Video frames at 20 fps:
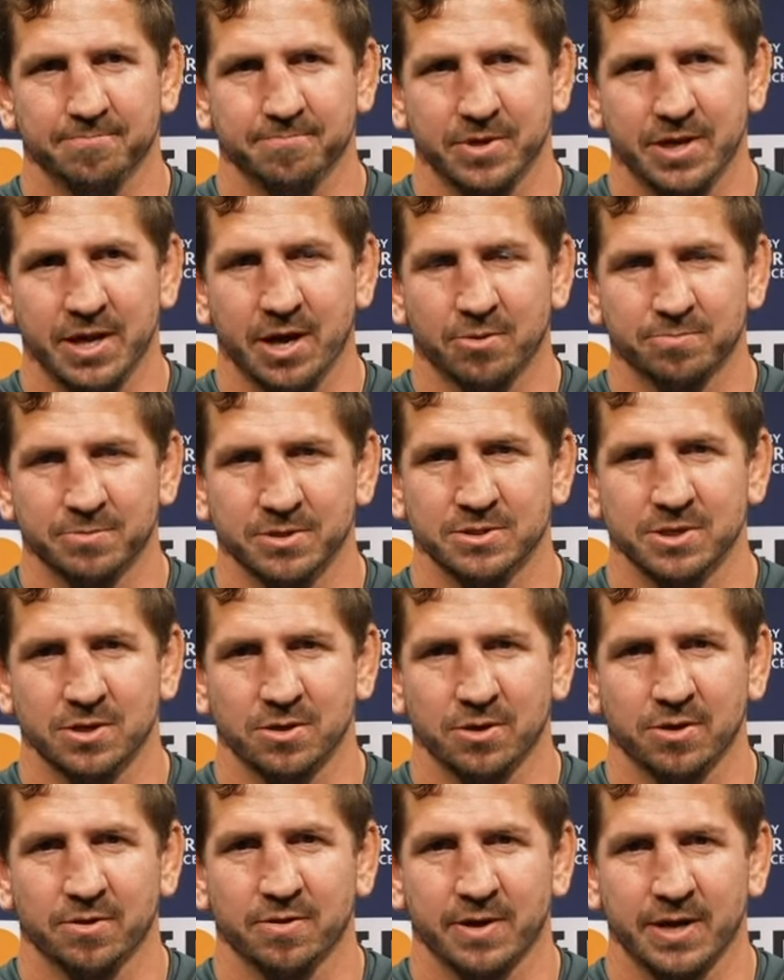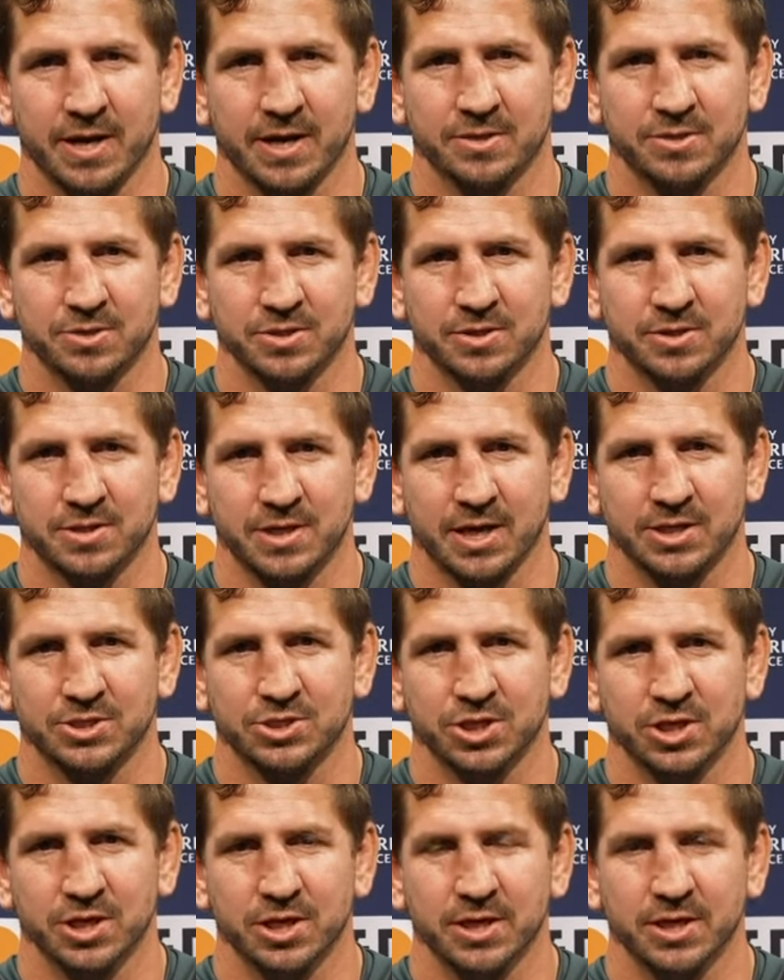He helped us a lot on that, to catch
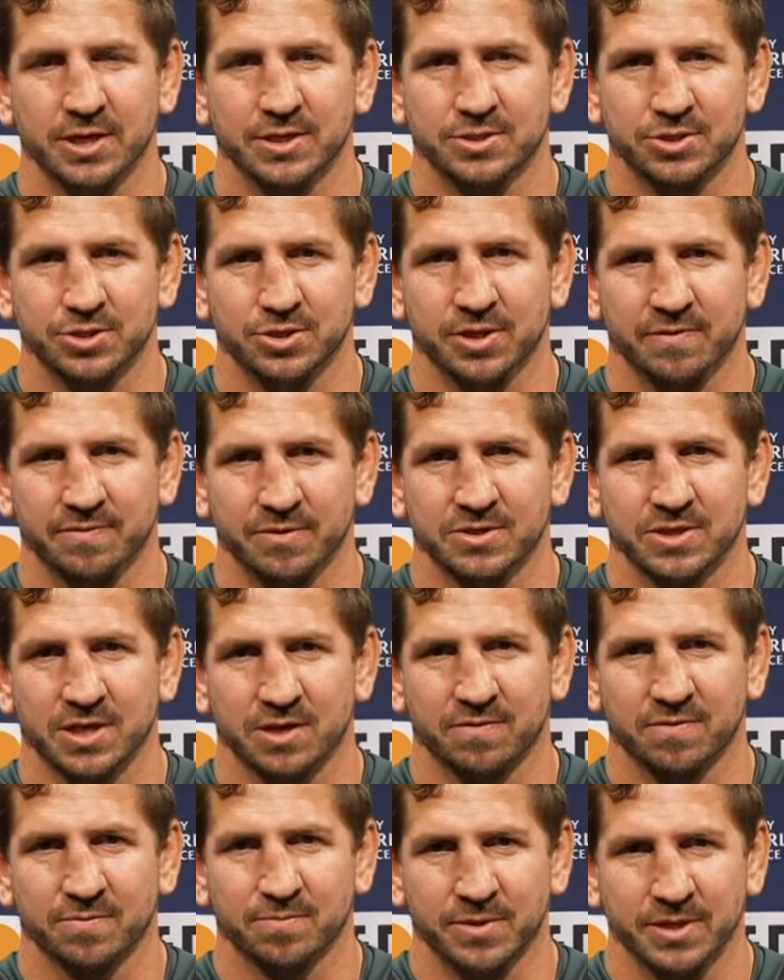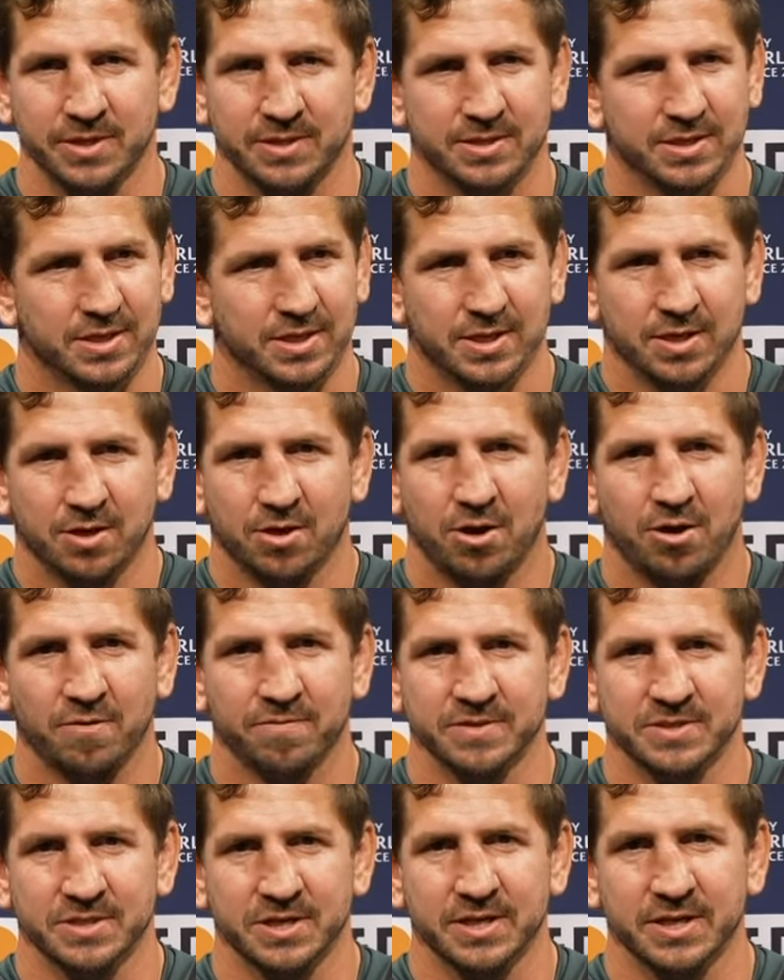early and to give yourself a bit, half
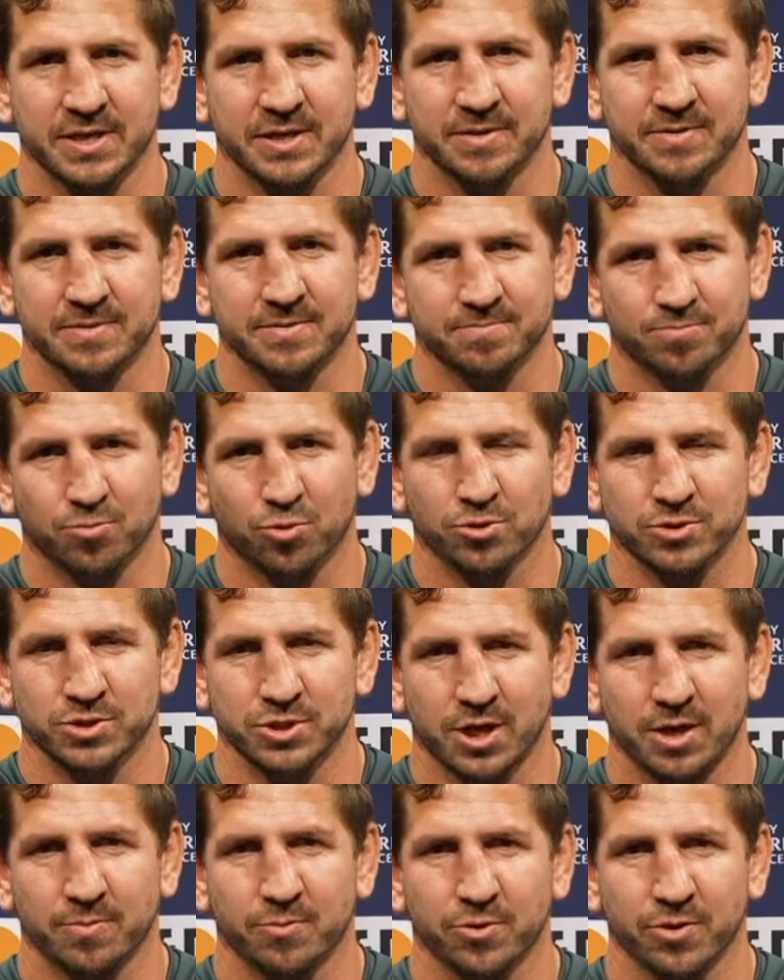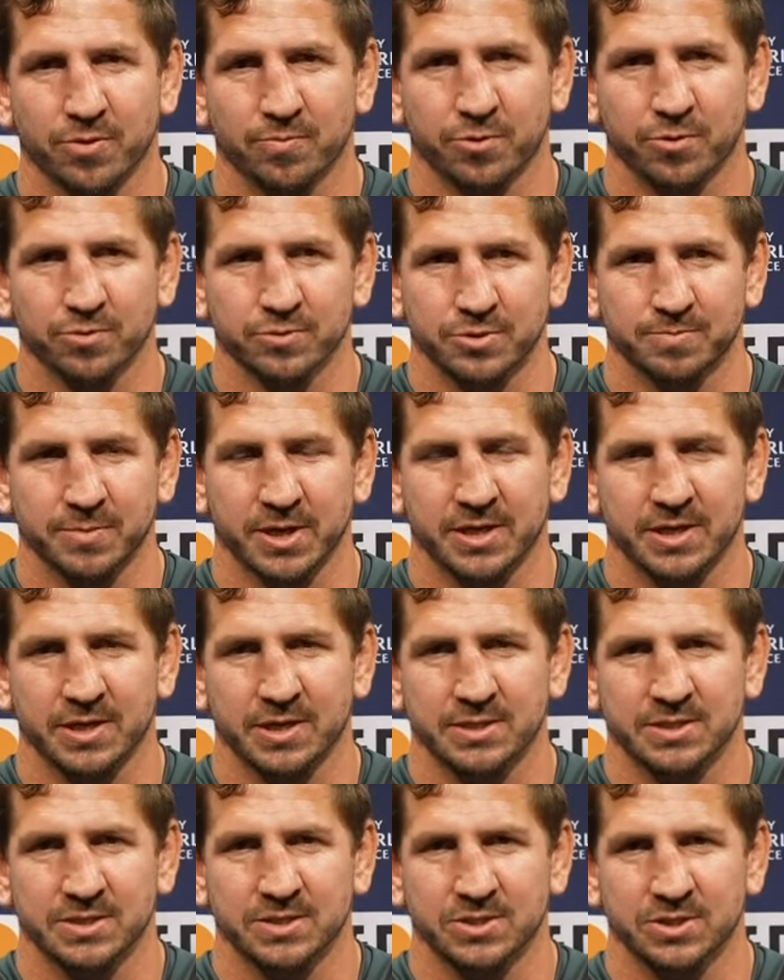a second more time on the ball to make a
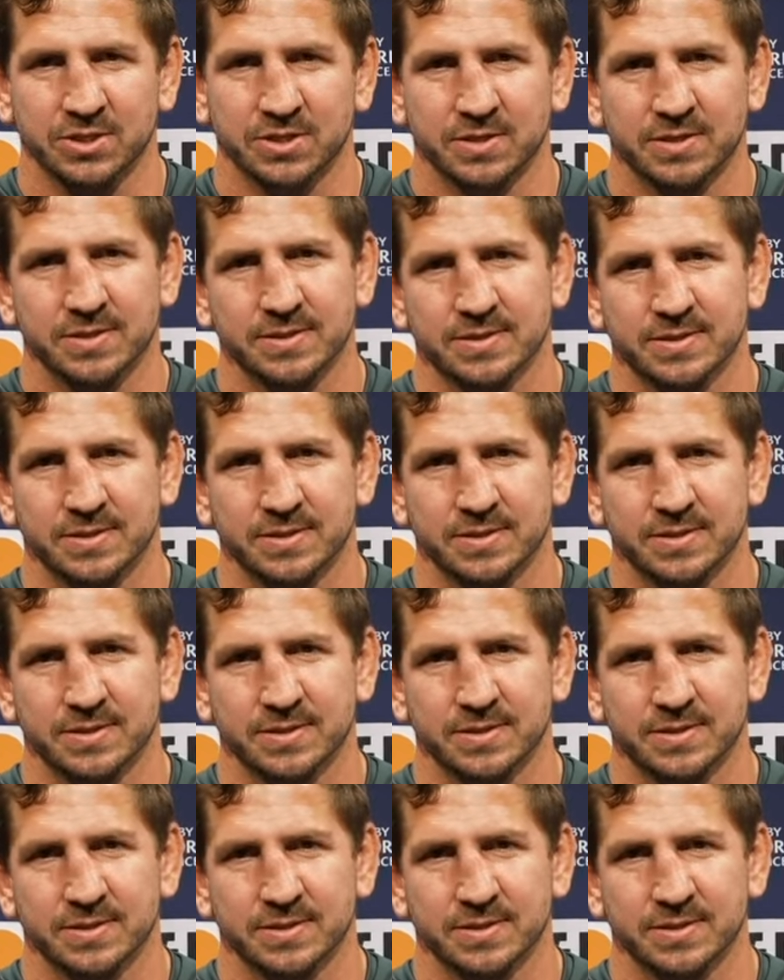decision.